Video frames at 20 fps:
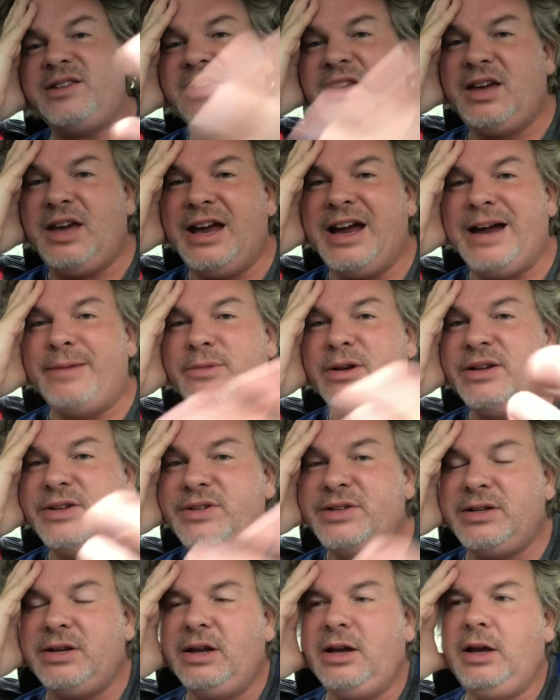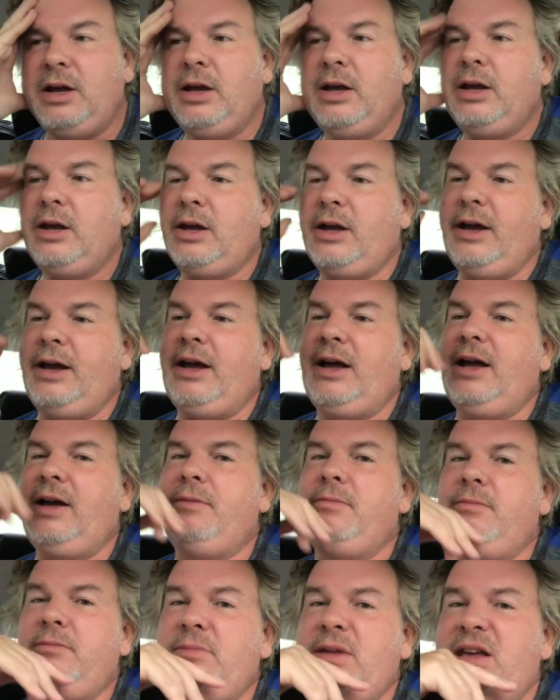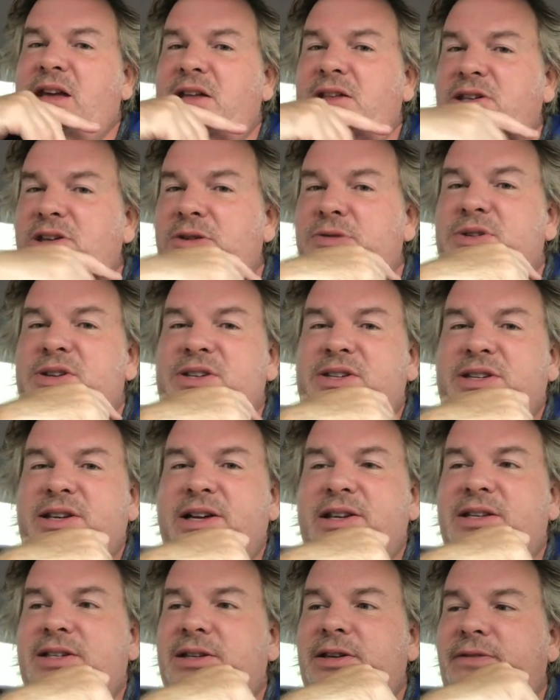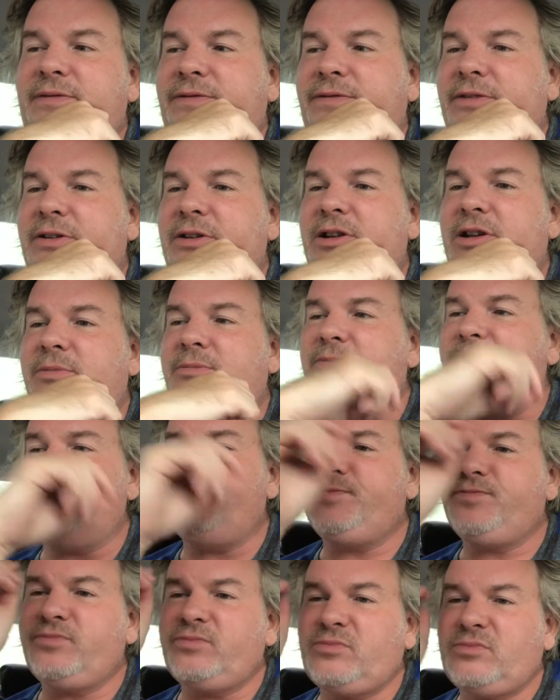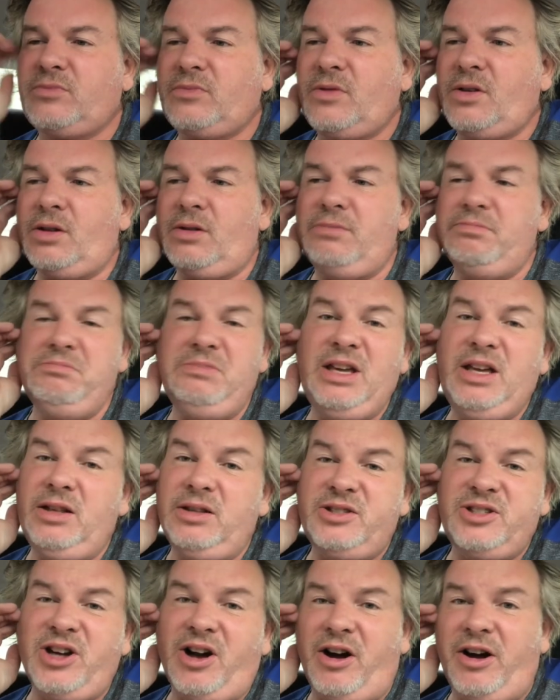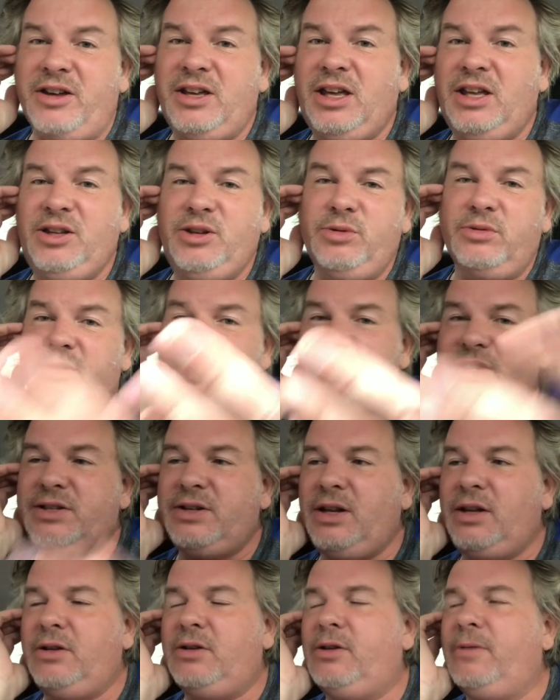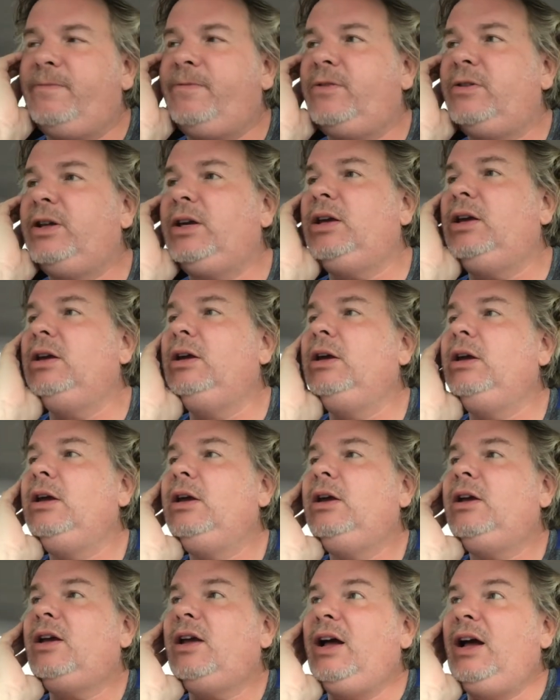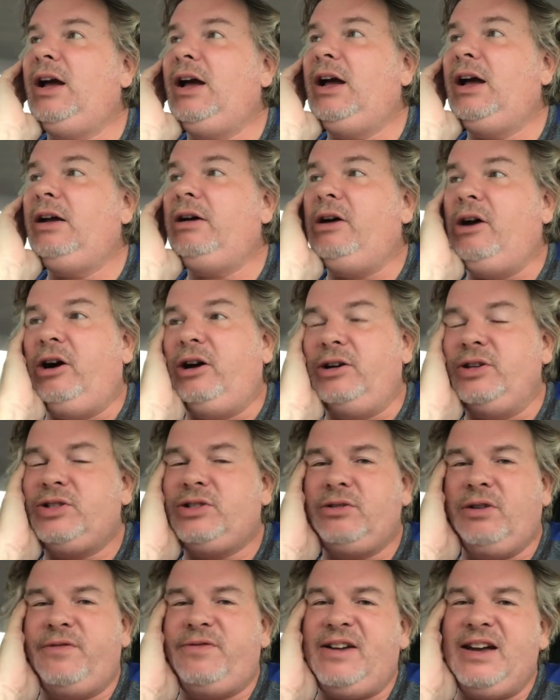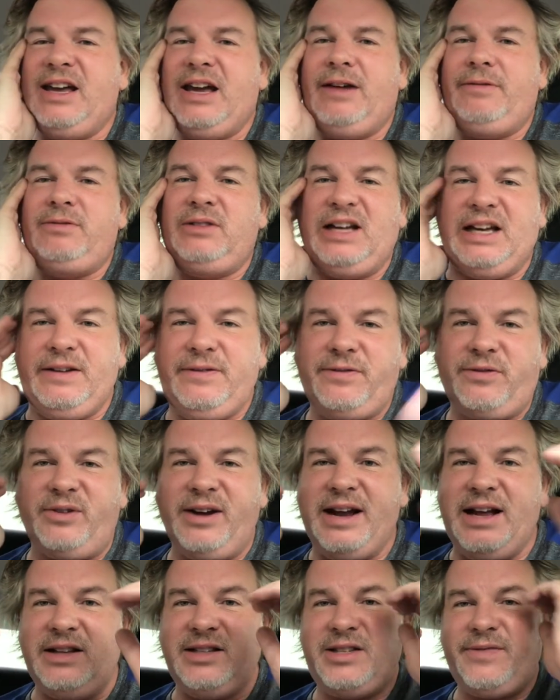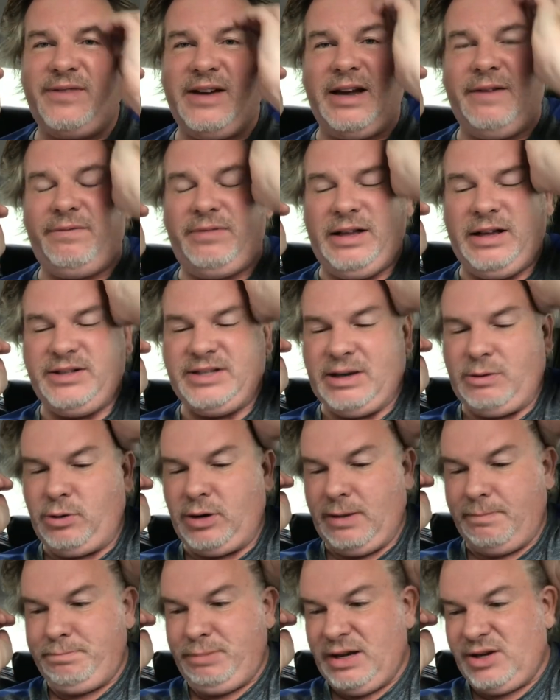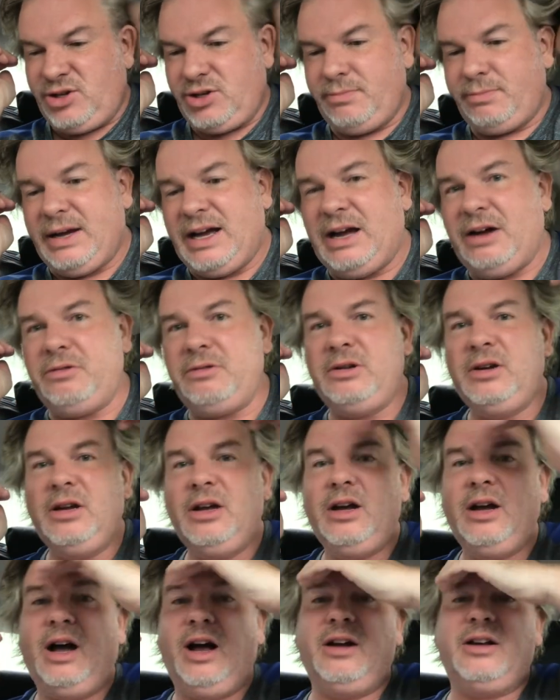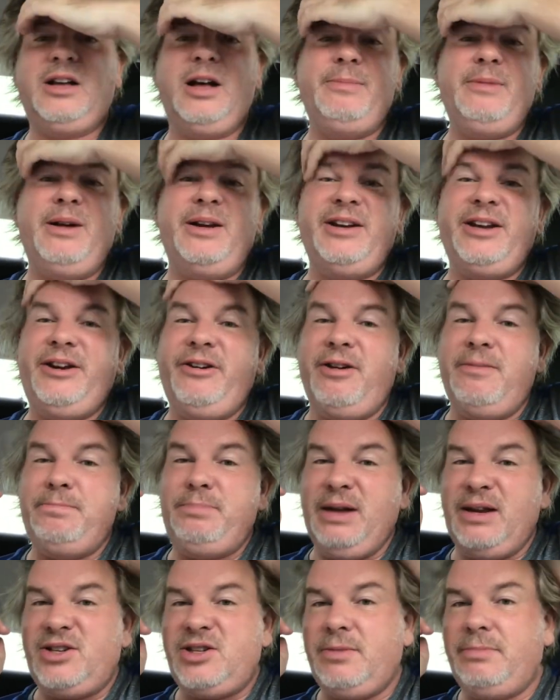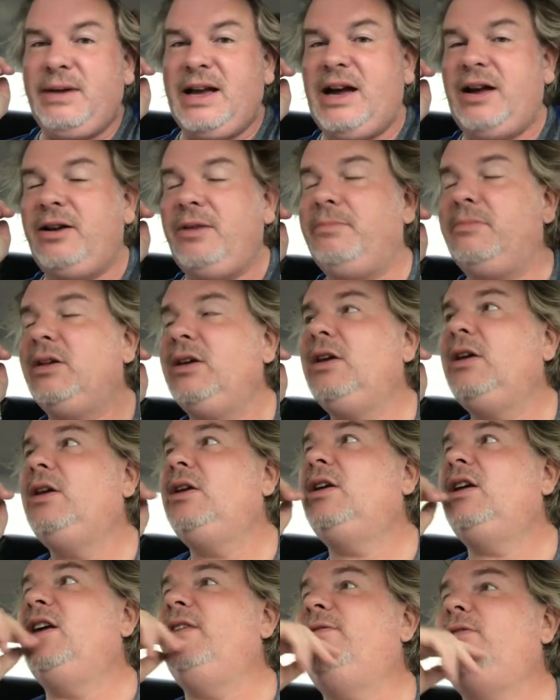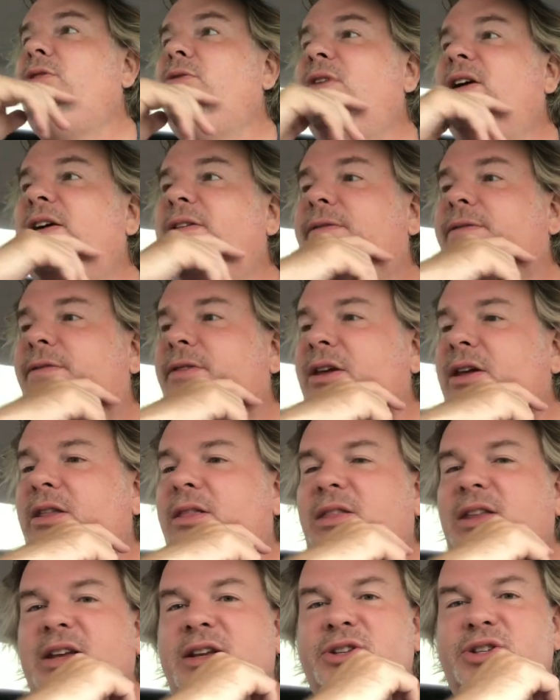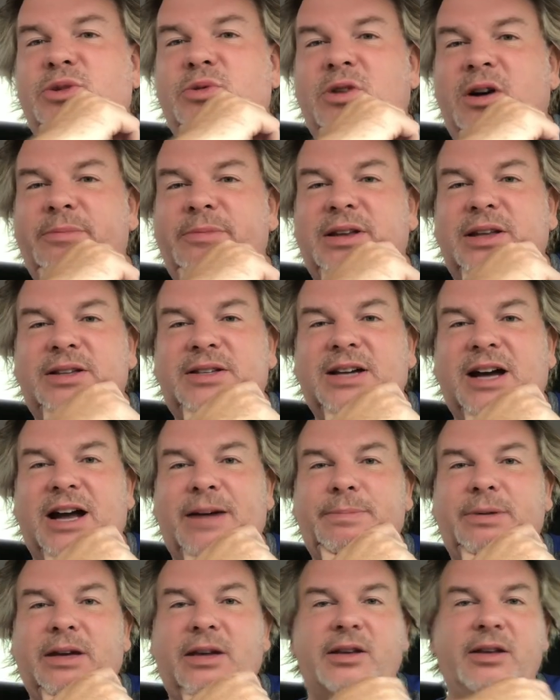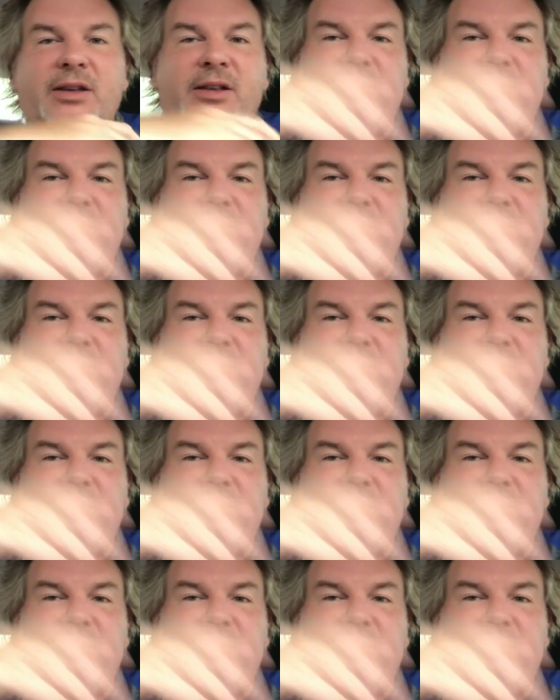to cameras, me and you discussing film, me talking, you listening, hopefully. Also, if I have life rants, if I have things I want to bitch about, I'll come on here and bitch about them. If you have things you want me to topic,